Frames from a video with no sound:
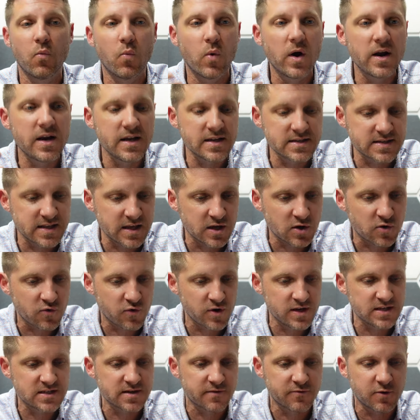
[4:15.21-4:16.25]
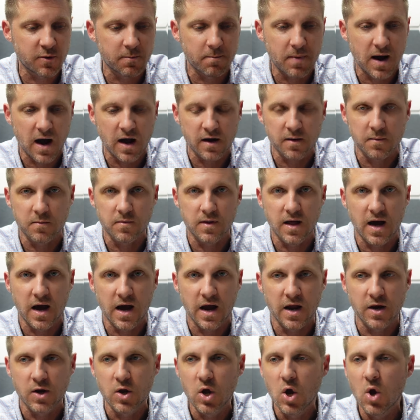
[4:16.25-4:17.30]
what is the increase of their bottom
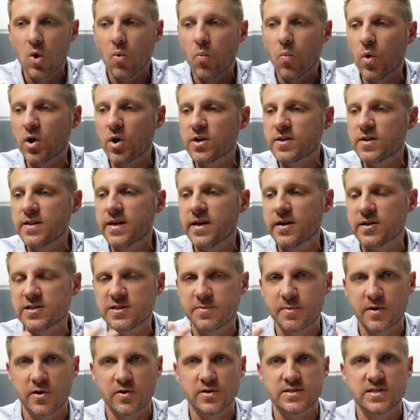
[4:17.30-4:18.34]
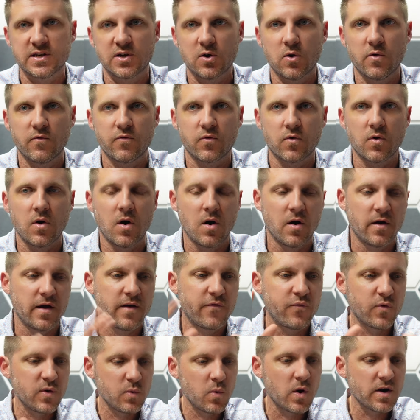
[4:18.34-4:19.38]
line? What are they experiencing overall?
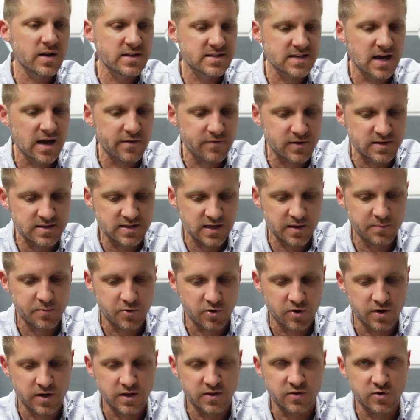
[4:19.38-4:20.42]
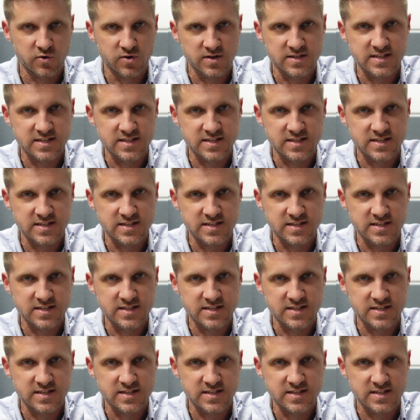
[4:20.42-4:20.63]
If we want to dive in deeper on it, there are